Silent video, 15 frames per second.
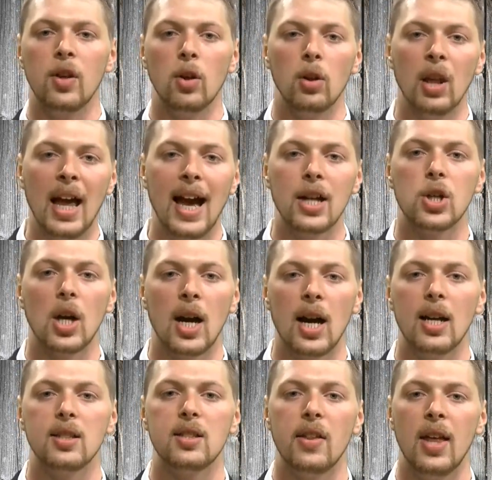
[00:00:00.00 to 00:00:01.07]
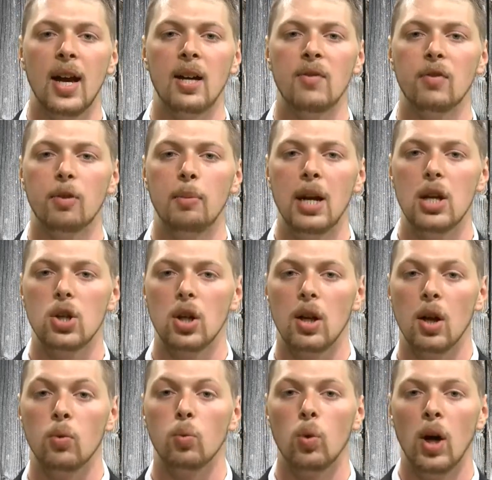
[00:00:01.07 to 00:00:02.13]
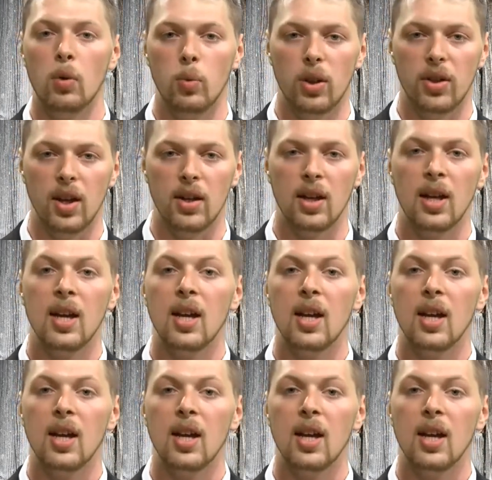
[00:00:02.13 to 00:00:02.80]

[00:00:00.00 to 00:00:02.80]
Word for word: They'll latch on to that information and run with it.